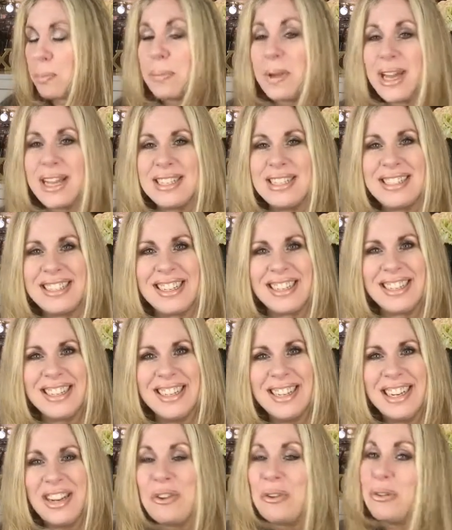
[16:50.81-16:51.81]
but uh,
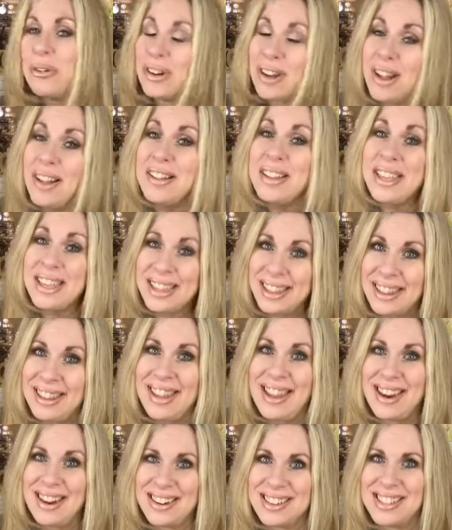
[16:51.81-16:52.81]
we're all
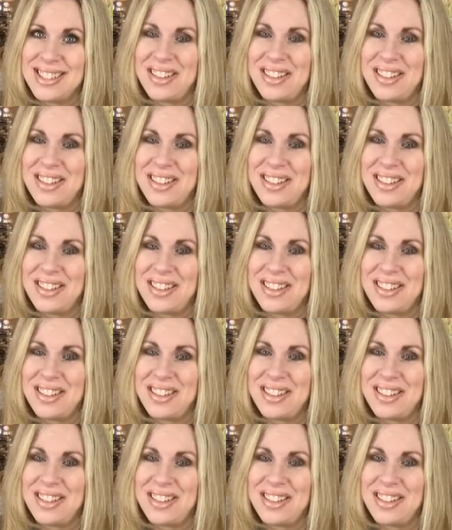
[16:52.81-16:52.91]
getting there.